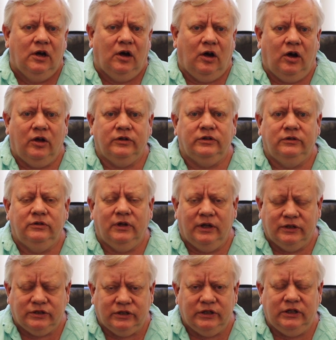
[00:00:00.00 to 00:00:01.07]
on
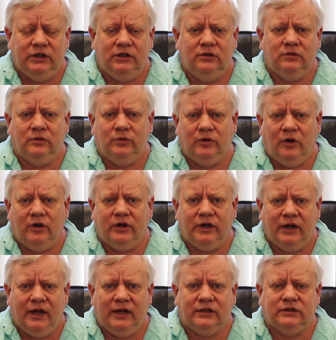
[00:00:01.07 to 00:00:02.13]
a scene or on
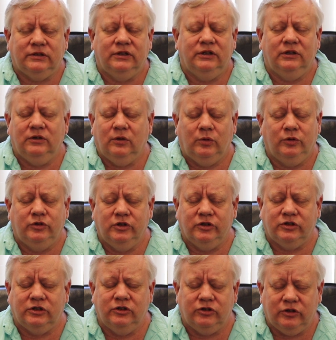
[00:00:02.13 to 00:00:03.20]
an accident or
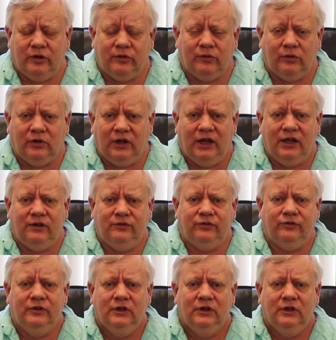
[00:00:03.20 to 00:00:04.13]
just in general life,